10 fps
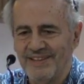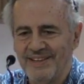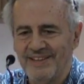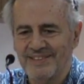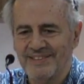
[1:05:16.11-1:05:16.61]

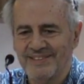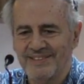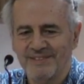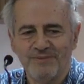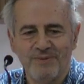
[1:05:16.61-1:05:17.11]

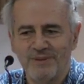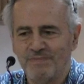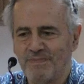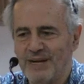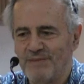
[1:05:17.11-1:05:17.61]
is
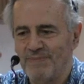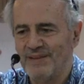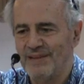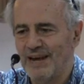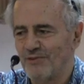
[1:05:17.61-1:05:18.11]
what might be
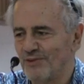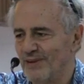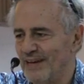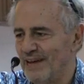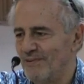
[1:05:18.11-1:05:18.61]
the
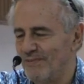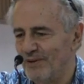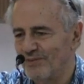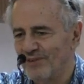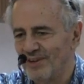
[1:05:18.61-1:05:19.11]
national
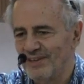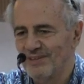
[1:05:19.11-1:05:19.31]
language.